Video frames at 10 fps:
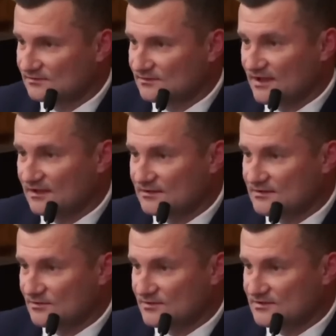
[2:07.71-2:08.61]
Higgins.
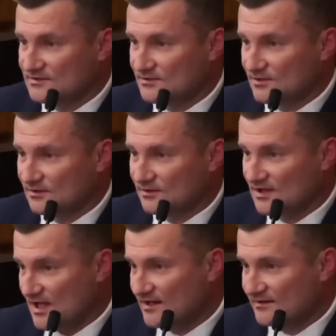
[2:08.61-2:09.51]
It was your
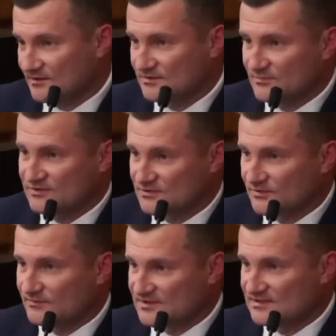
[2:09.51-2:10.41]
client that was
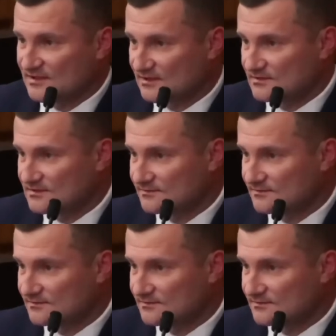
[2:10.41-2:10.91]
pursuing Mr. Higgins.